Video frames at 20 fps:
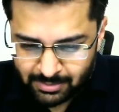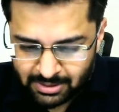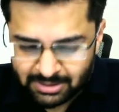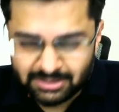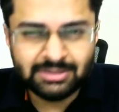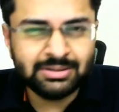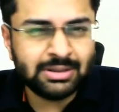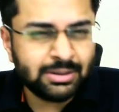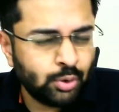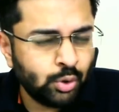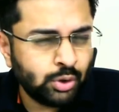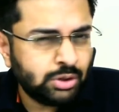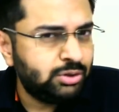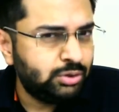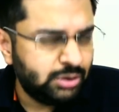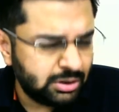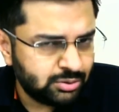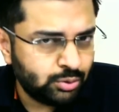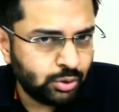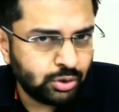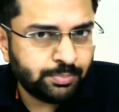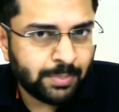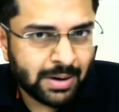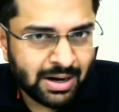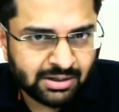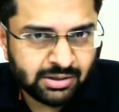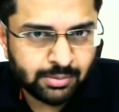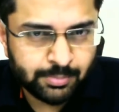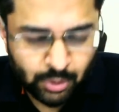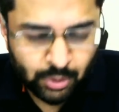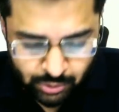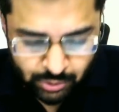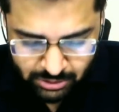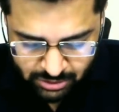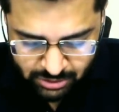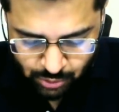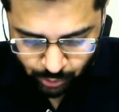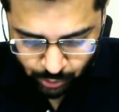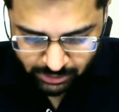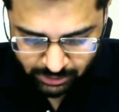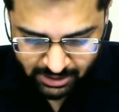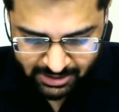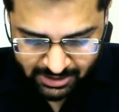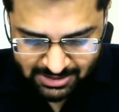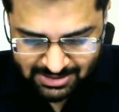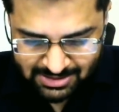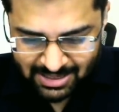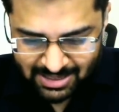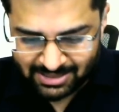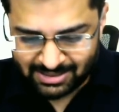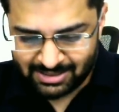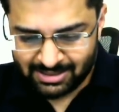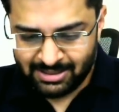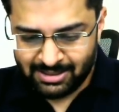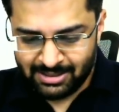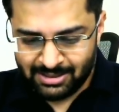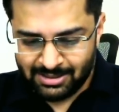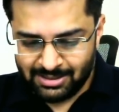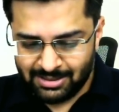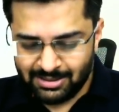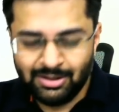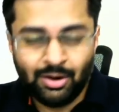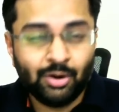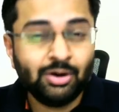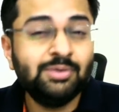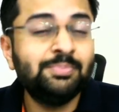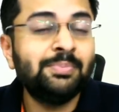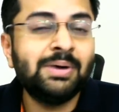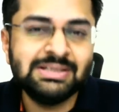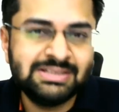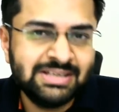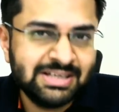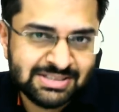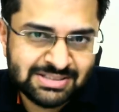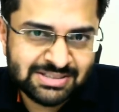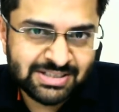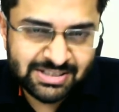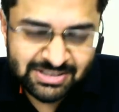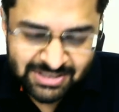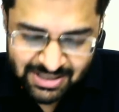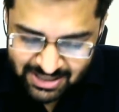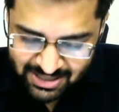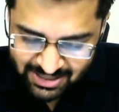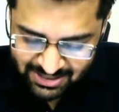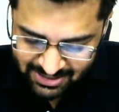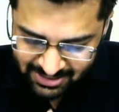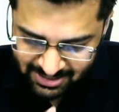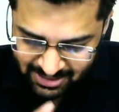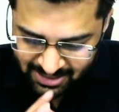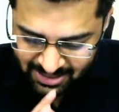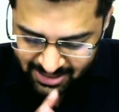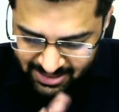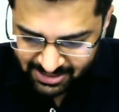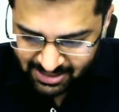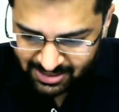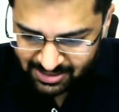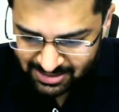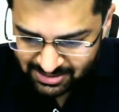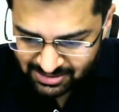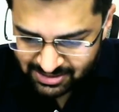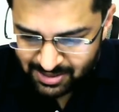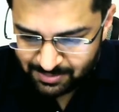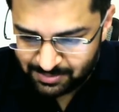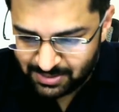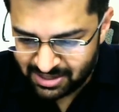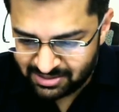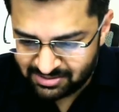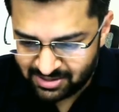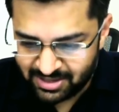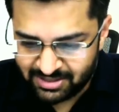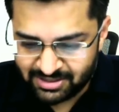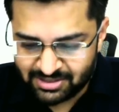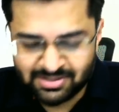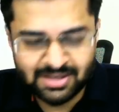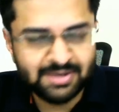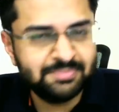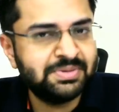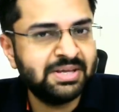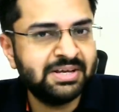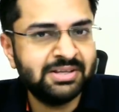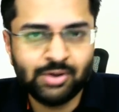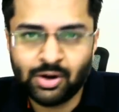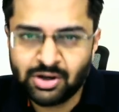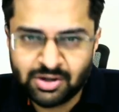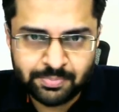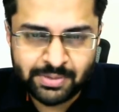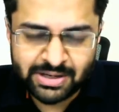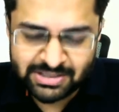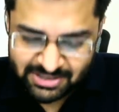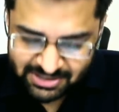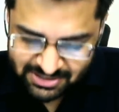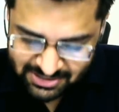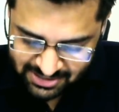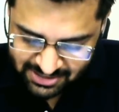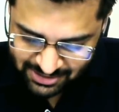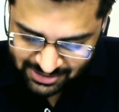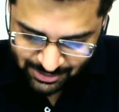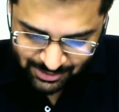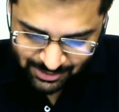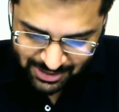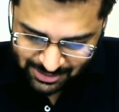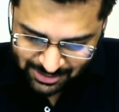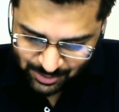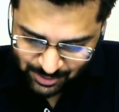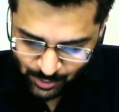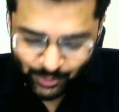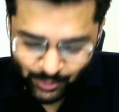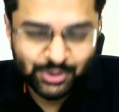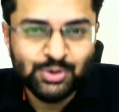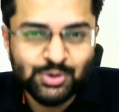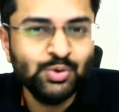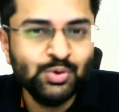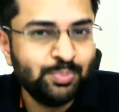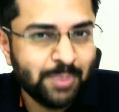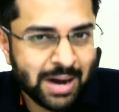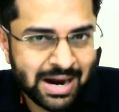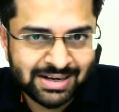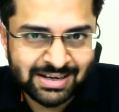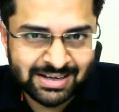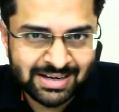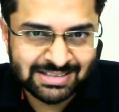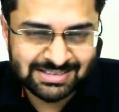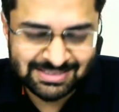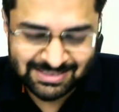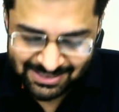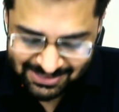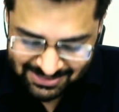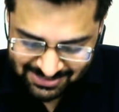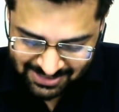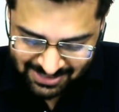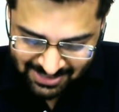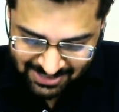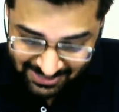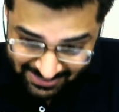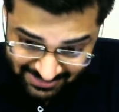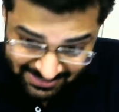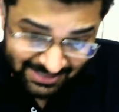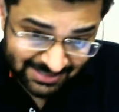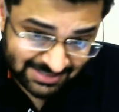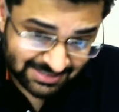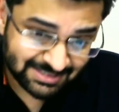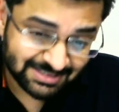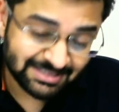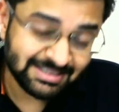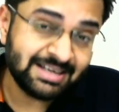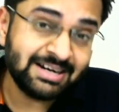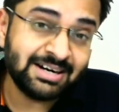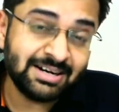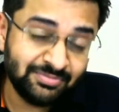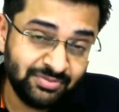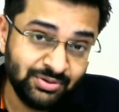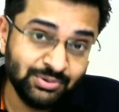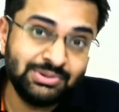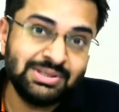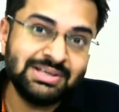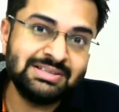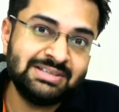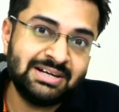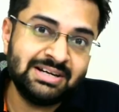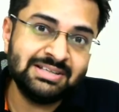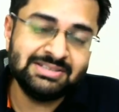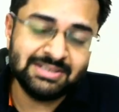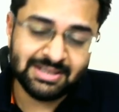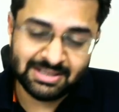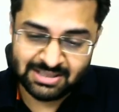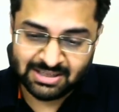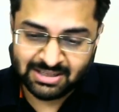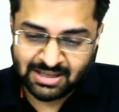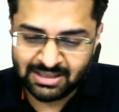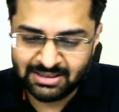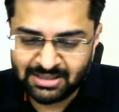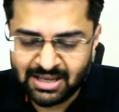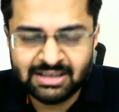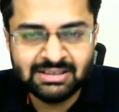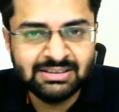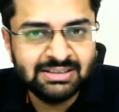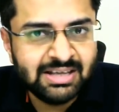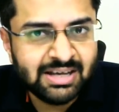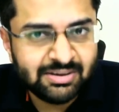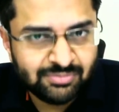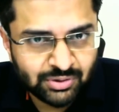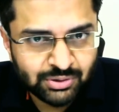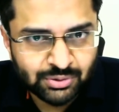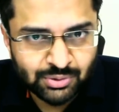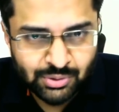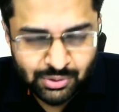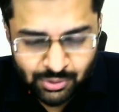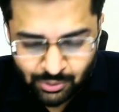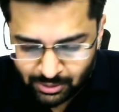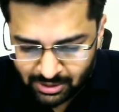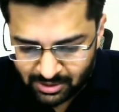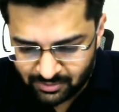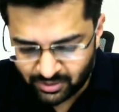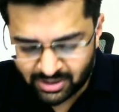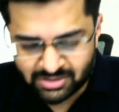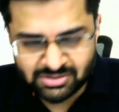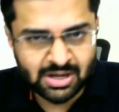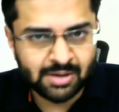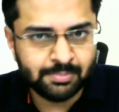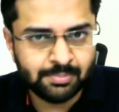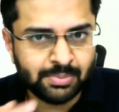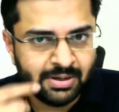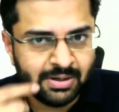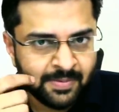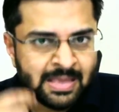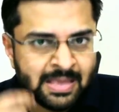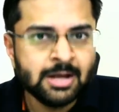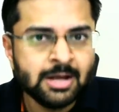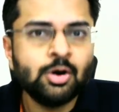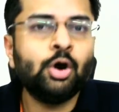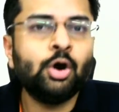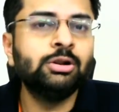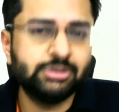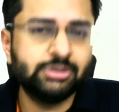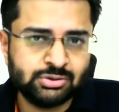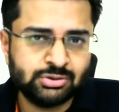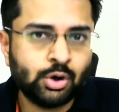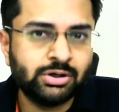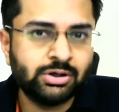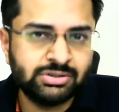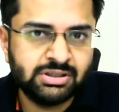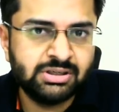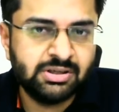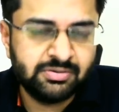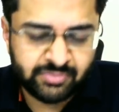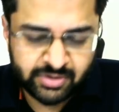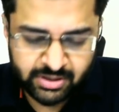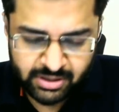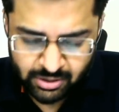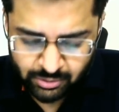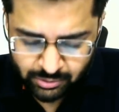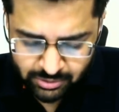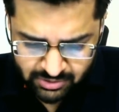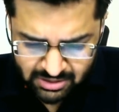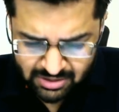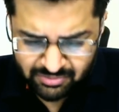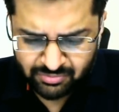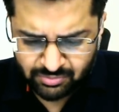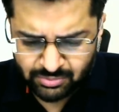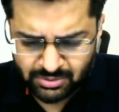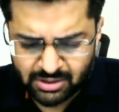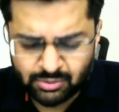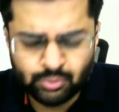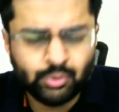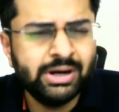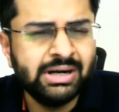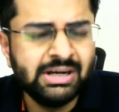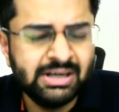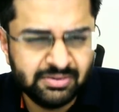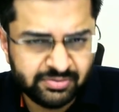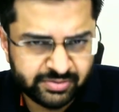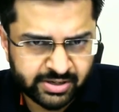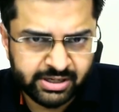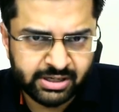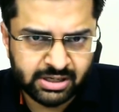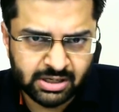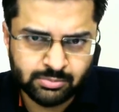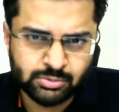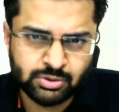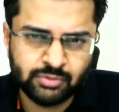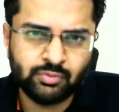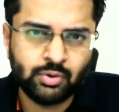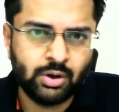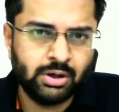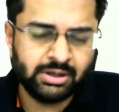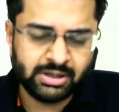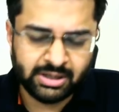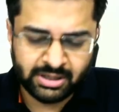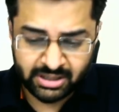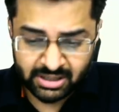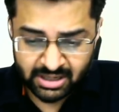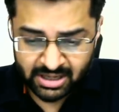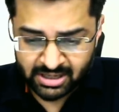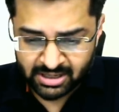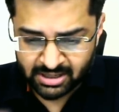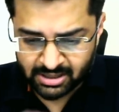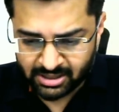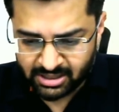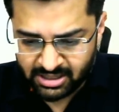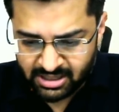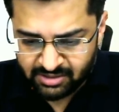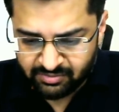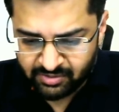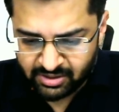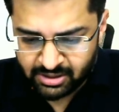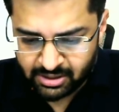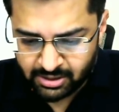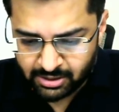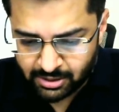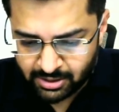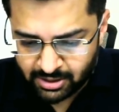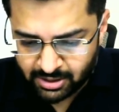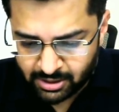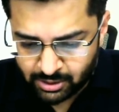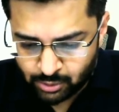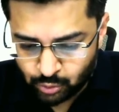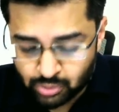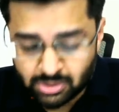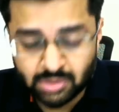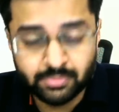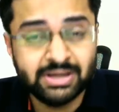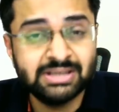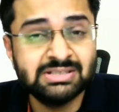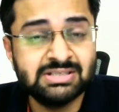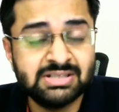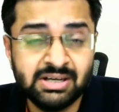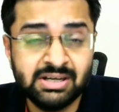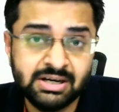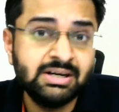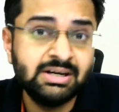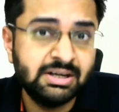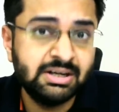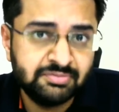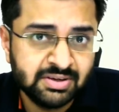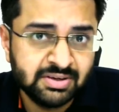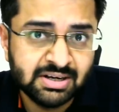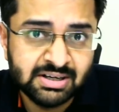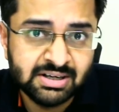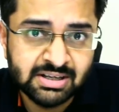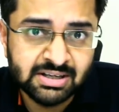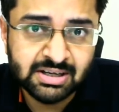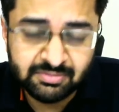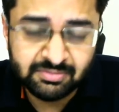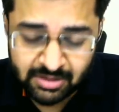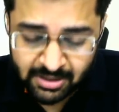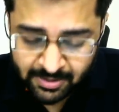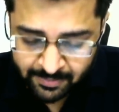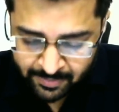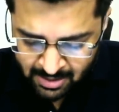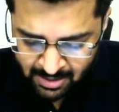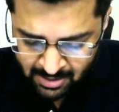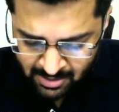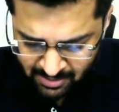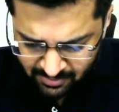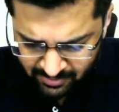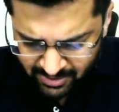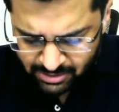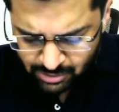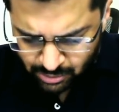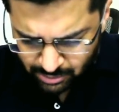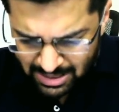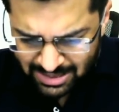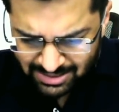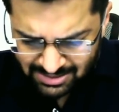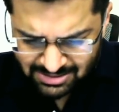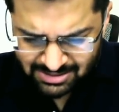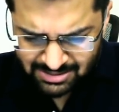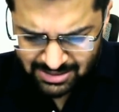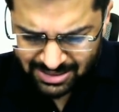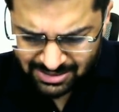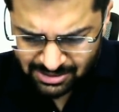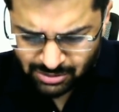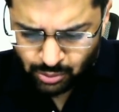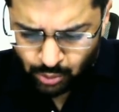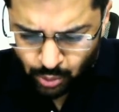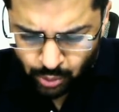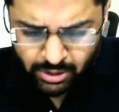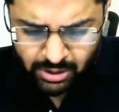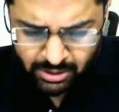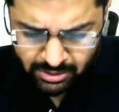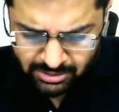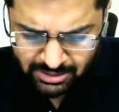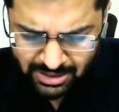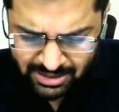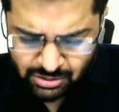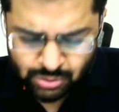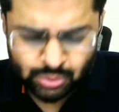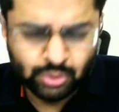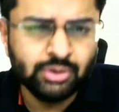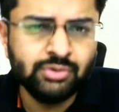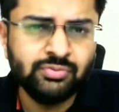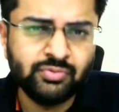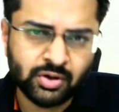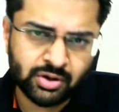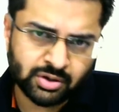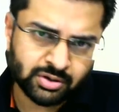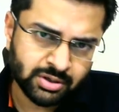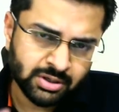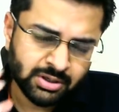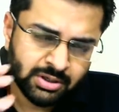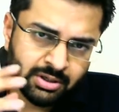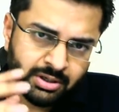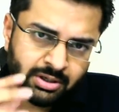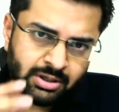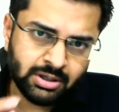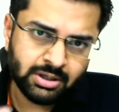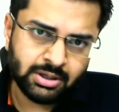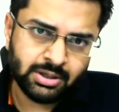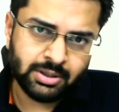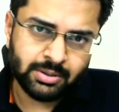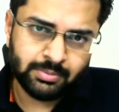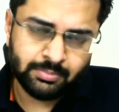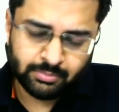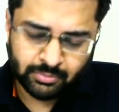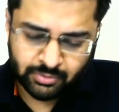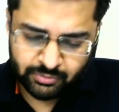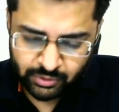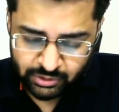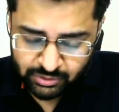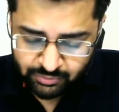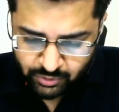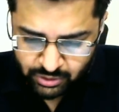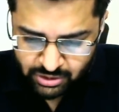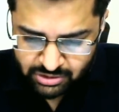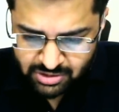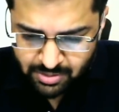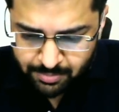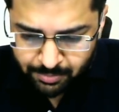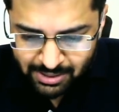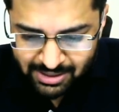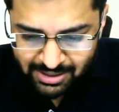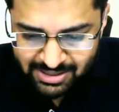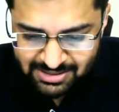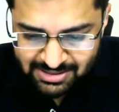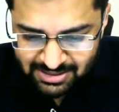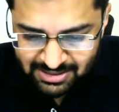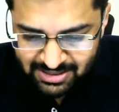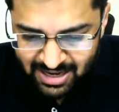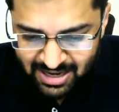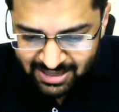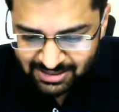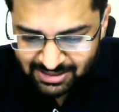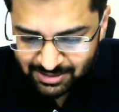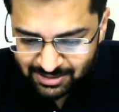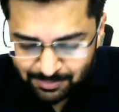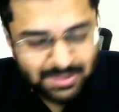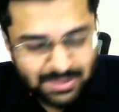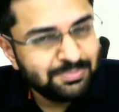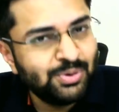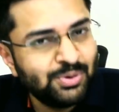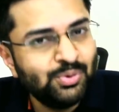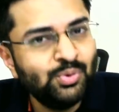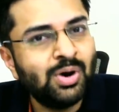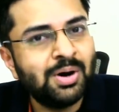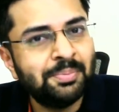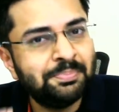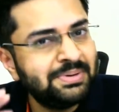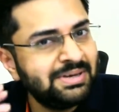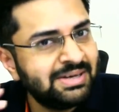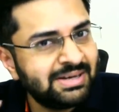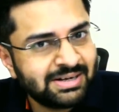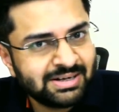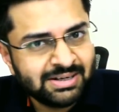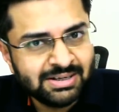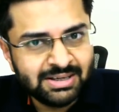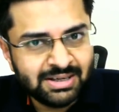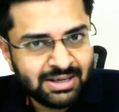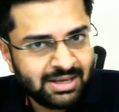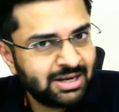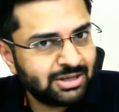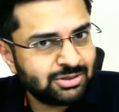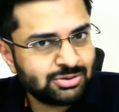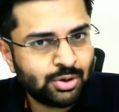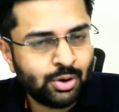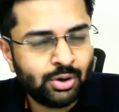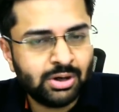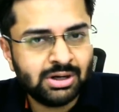the good the good part about this whole thing is that not much has changed. Again, I, I keep, just keep saying the same thing. Not much has changed, so there is no new pattern as such. Yes, there are a few things that are changing, and that they are for the good only. For example, all the slots are different now. They're, they're quite different in terms of content and even uh, to some extent and difficulty level fine so that's that's good that's good for uh, for, the, for the simple reason that the people who appear in a slot